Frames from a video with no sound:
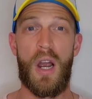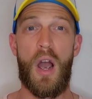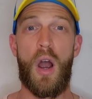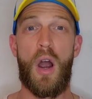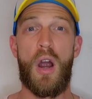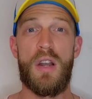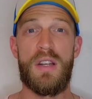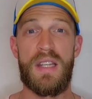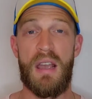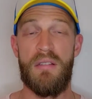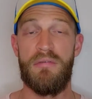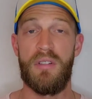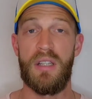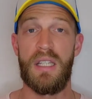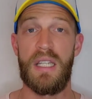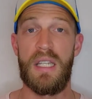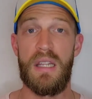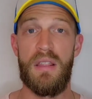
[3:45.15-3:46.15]
are
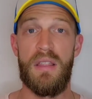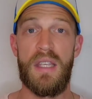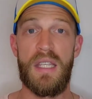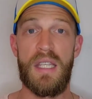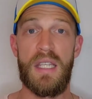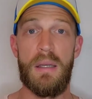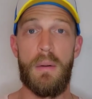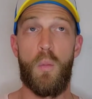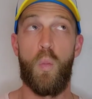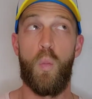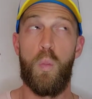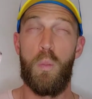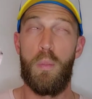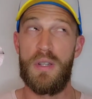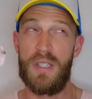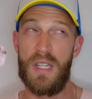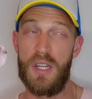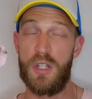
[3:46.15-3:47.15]
definitely
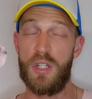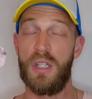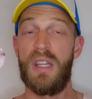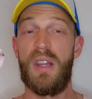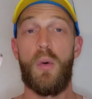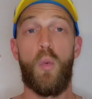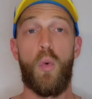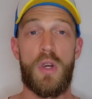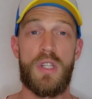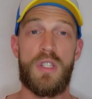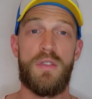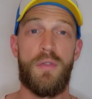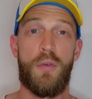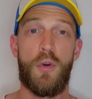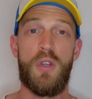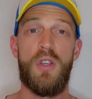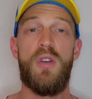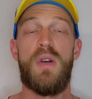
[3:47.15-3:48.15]
potentially the worst
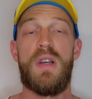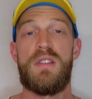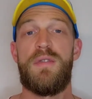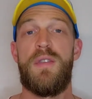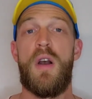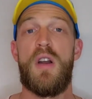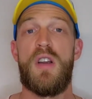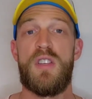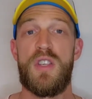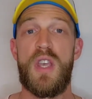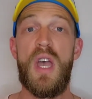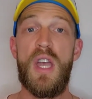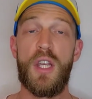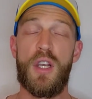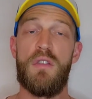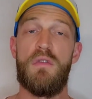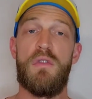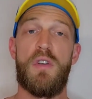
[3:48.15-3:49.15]
for you as far as
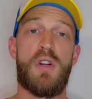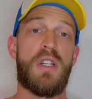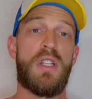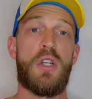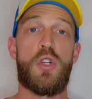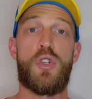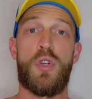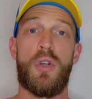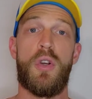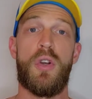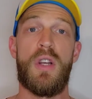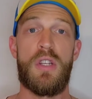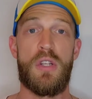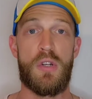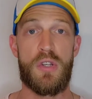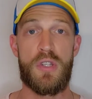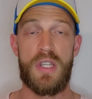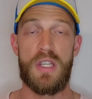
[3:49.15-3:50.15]
converting to sugar in
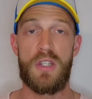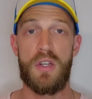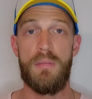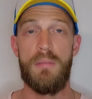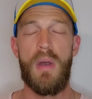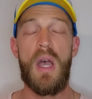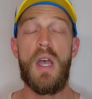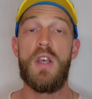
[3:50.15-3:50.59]
your system.